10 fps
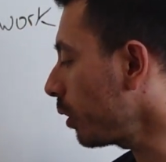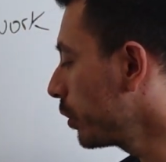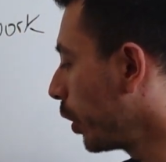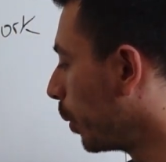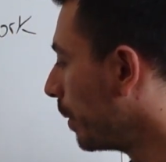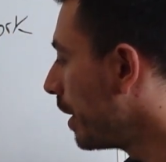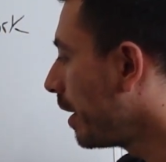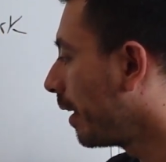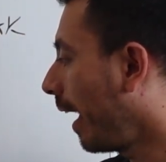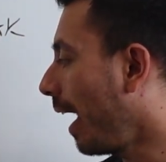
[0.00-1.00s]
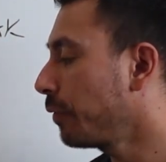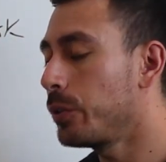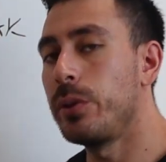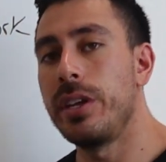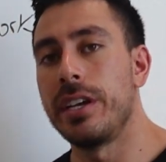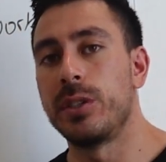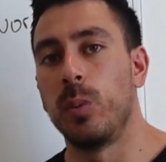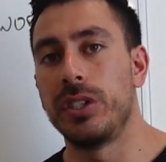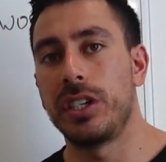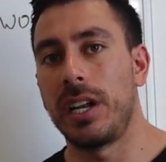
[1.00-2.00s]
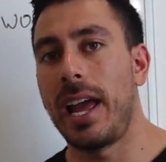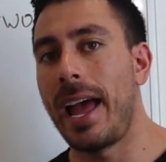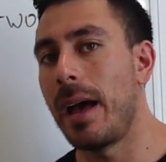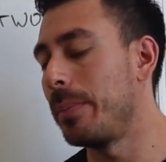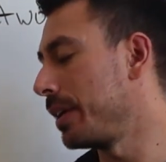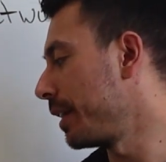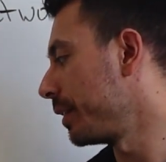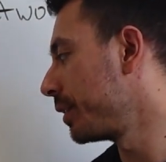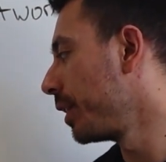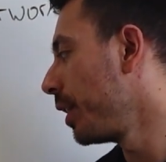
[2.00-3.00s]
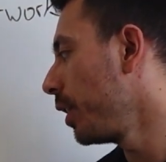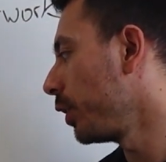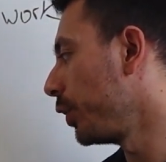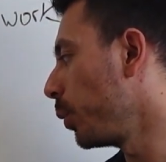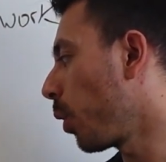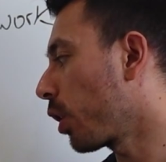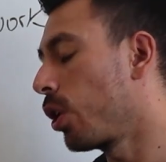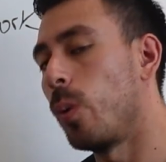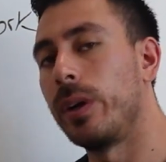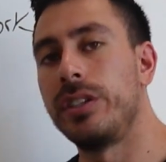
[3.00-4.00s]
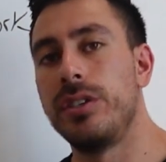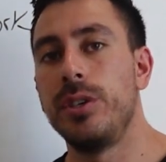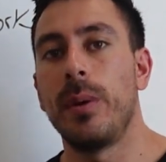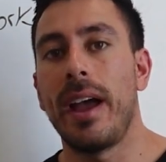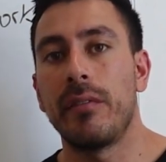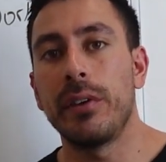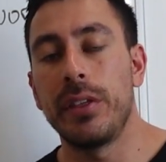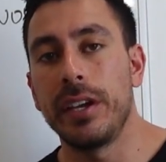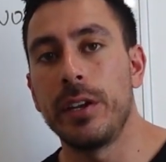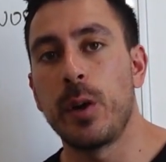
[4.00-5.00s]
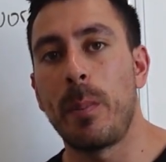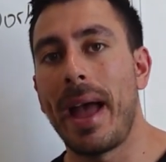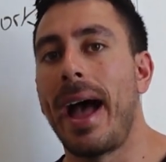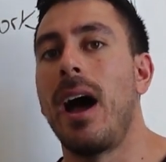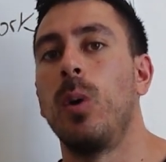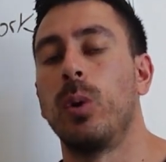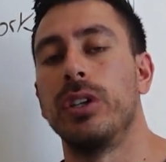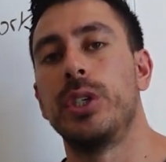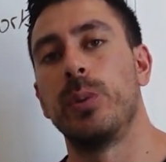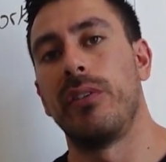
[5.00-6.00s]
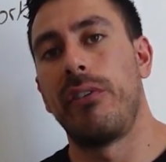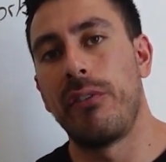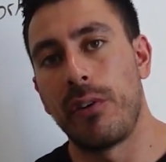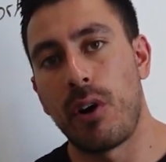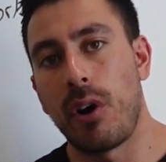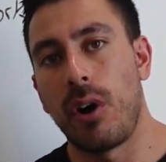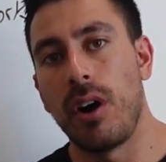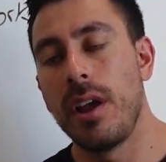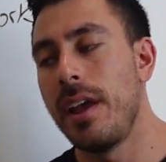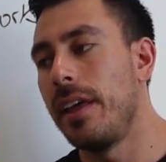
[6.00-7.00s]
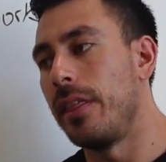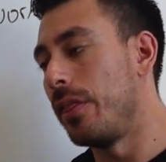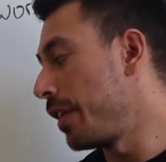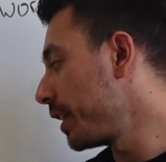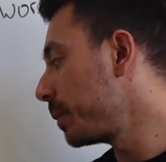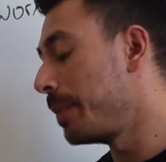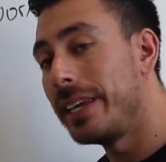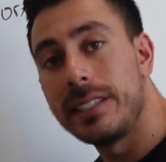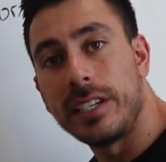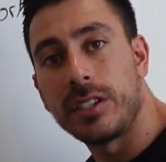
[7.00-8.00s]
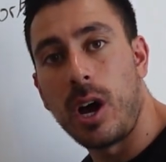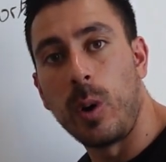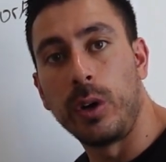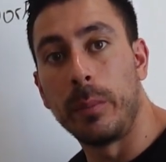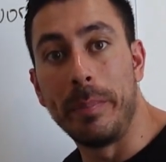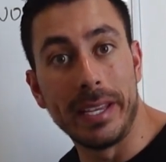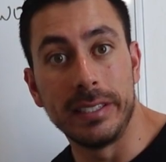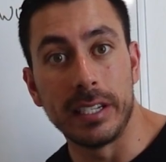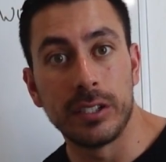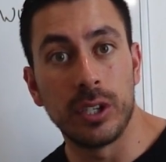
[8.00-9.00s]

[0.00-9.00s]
So after this, what's going to happen is you are going to do everything in your power to refer this business owner business.